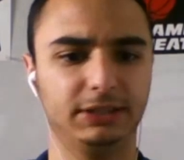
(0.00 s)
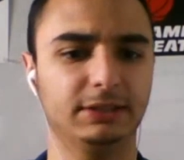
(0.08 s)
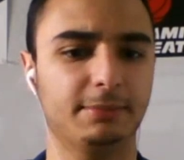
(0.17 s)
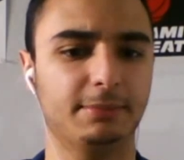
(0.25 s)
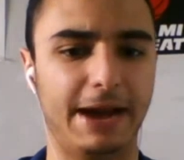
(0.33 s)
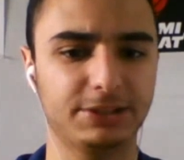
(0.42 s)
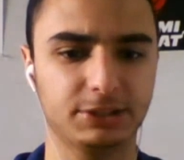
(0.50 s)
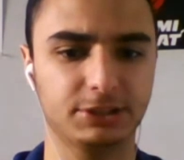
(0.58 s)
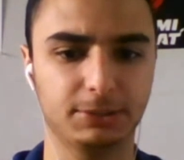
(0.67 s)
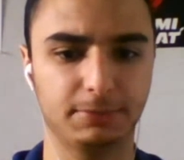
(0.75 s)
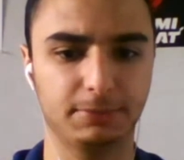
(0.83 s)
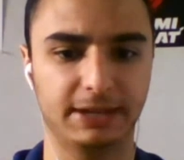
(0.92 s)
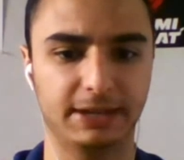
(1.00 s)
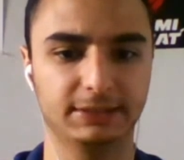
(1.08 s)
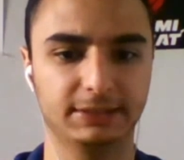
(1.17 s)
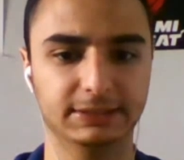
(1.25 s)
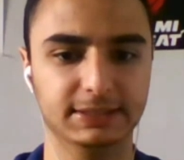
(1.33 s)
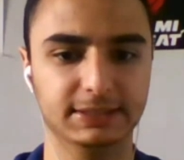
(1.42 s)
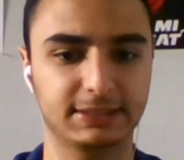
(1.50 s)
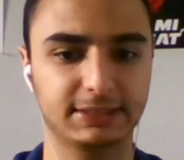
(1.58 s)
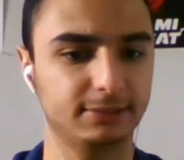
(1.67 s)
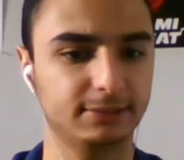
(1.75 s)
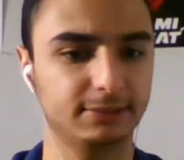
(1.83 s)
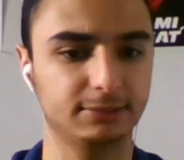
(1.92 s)
the matchup and the
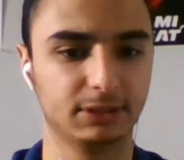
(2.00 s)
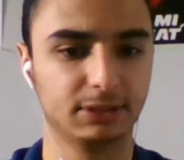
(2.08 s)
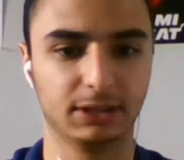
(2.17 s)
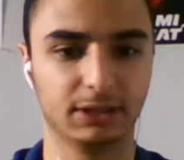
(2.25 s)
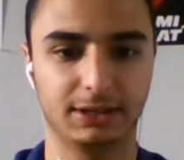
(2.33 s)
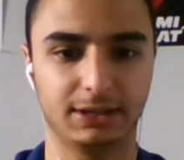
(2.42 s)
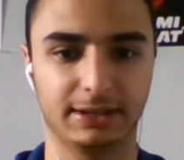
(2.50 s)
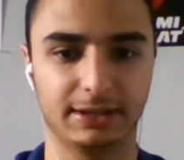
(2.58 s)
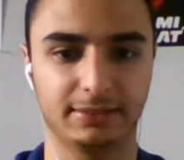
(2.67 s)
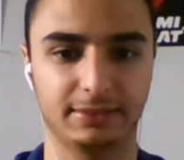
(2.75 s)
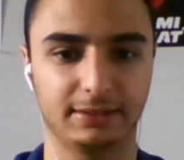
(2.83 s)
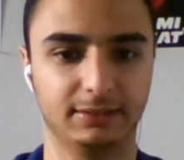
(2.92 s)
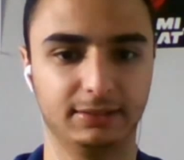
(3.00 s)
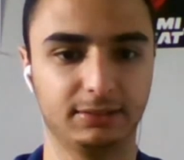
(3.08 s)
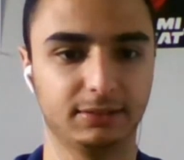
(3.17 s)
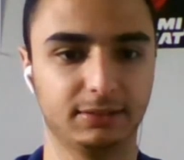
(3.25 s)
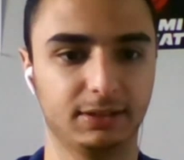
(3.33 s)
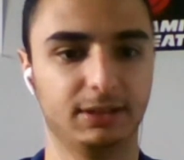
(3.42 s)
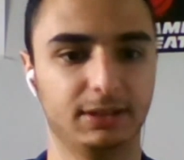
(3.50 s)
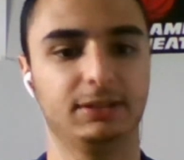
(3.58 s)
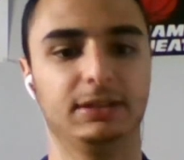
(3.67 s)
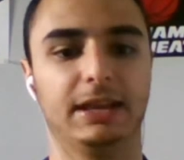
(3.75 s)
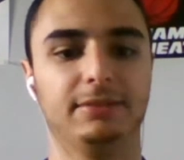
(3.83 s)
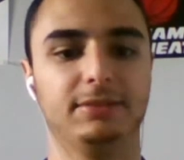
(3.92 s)
discount, I think
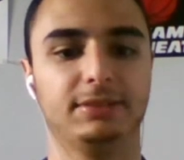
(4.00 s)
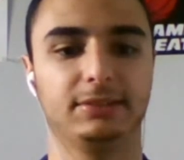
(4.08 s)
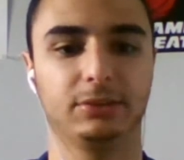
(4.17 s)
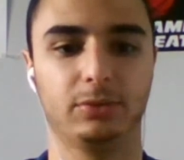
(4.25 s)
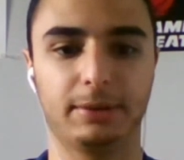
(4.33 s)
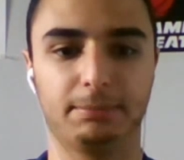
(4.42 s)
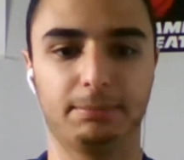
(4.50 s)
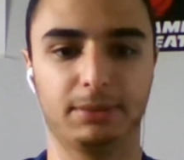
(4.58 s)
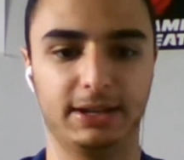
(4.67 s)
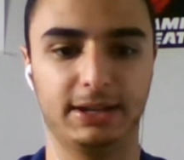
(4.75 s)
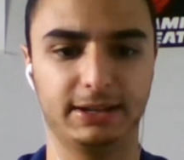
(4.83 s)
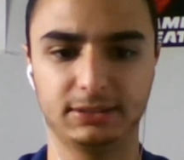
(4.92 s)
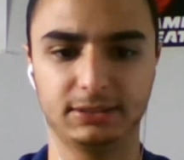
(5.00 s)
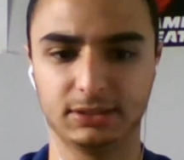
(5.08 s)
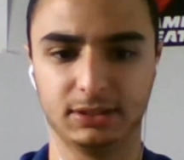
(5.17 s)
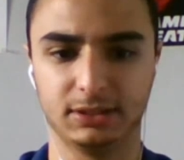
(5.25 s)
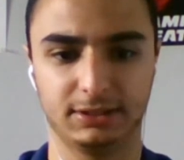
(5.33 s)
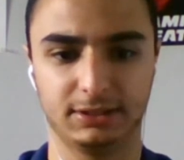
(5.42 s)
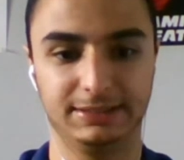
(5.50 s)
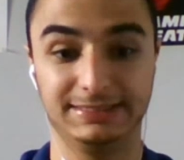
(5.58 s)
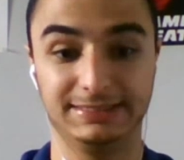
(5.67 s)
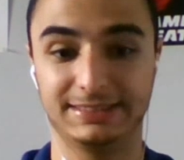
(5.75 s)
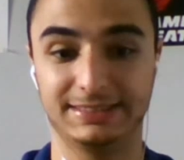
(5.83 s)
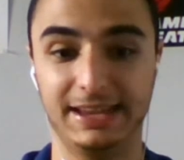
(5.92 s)
Davis is a great play.
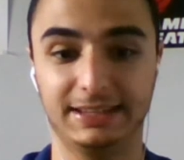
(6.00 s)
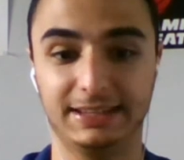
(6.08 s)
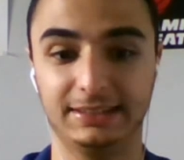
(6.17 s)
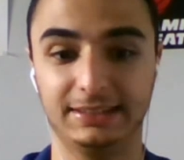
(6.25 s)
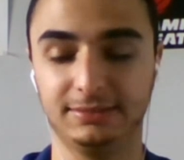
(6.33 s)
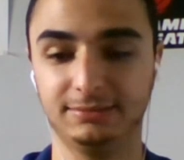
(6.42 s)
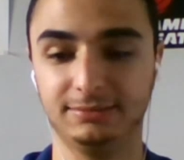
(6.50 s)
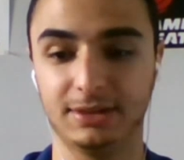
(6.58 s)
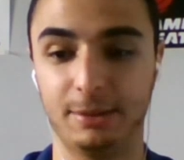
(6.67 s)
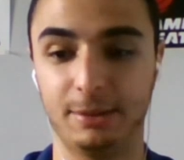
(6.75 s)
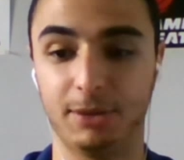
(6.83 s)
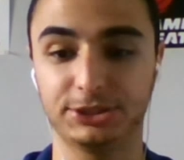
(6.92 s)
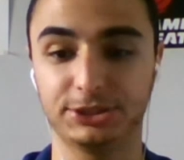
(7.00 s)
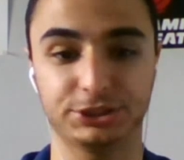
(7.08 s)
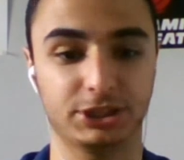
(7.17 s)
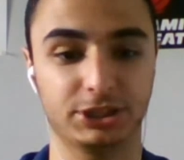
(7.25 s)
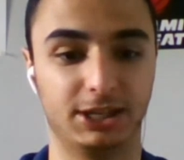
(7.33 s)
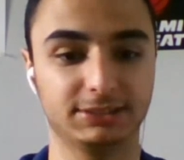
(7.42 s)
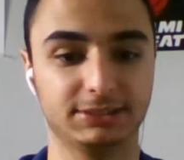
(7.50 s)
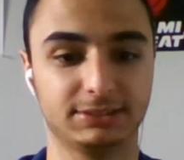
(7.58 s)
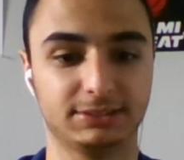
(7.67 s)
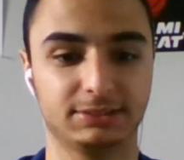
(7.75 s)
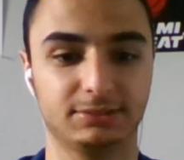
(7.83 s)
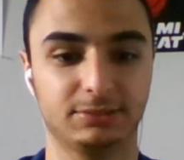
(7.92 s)
He's taking a bunch of
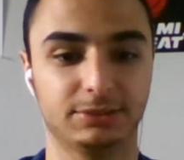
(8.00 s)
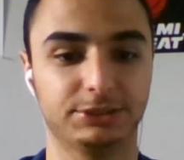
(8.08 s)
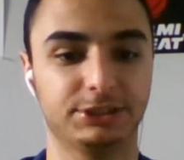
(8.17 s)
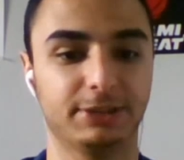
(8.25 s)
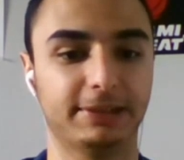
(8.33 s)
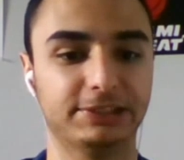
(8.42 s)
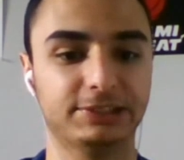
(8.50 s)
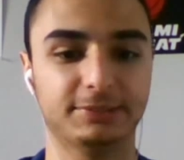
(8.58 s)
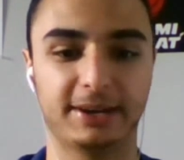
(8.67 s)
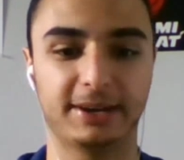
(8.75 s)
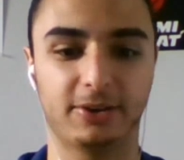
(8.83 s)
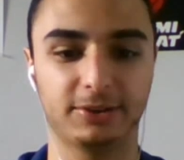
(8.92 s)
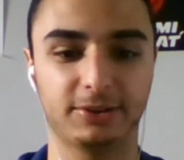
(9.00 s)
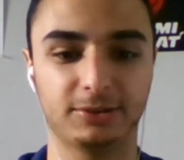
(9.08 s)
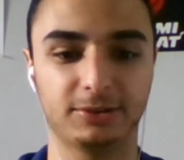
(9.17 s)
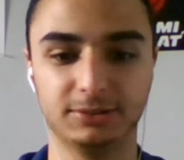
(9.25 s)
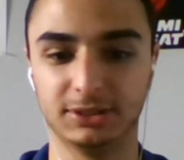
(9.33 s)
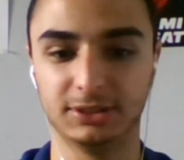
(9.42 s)
shots, which I mentioned in my article.